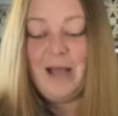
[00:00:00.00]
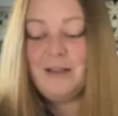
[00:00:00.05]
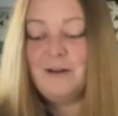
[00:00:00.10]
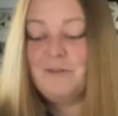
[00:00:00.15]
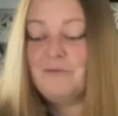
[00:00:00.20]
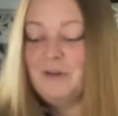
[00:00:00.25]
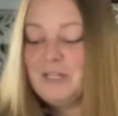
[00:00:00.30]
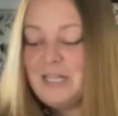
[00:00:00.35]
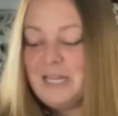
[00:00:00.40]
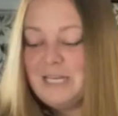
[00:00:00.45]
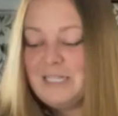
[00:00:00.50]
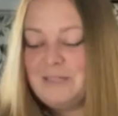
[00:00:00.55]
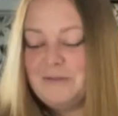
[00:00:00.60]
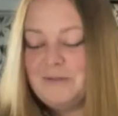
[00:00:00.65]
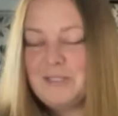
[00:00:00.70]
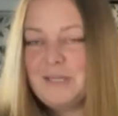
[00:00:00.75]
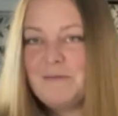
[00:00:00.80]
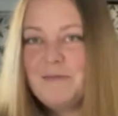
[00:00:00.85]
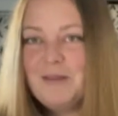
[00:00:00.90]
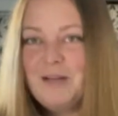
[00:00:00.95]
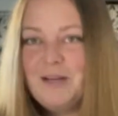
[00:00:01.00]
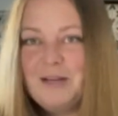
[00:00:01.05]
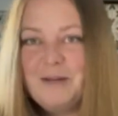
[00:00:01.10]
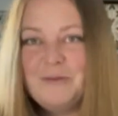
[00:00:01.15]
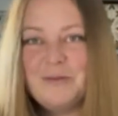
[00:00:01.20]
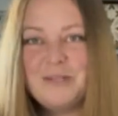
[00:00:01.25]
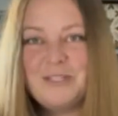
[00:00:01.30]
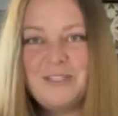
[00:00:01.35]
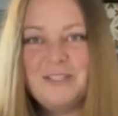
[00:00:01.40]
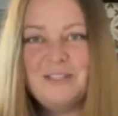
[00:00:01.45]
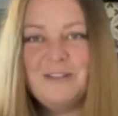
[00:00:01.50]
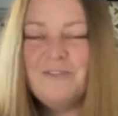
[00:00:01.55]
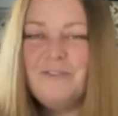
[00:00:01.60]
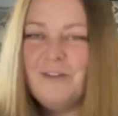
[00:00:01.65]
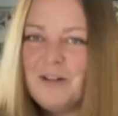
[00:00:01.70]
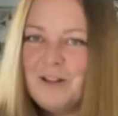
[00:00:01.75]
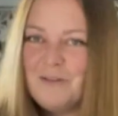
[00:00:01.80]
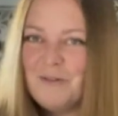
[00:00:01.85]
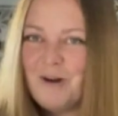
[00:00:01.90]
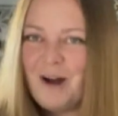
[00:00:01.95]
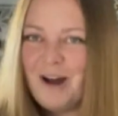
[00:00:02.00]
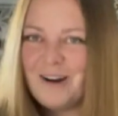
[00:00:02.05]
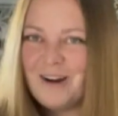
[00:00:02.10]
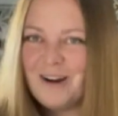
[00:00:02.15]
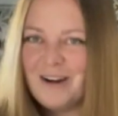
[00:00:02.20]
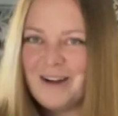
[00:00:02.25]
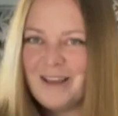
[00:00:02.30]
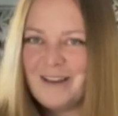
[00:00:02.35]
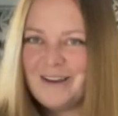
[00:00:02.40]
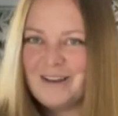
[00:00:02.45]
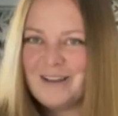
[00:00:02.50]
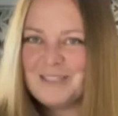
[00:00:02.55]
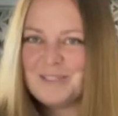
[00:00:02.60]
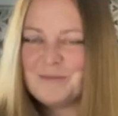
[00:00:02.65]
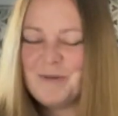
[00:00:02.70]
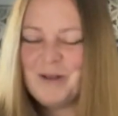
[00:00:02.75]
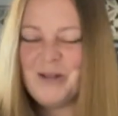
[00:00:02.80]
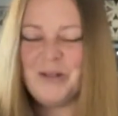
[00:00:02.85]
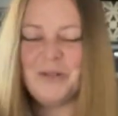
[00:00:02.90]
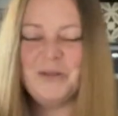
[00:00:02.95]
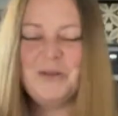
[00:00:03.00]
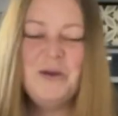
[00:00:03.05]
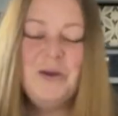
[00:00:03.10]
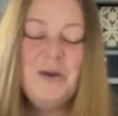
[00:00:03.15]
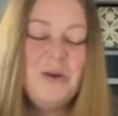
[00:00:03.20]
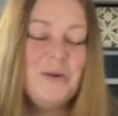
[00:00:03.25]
and realized it was up there, it was still full of water and had not spilled,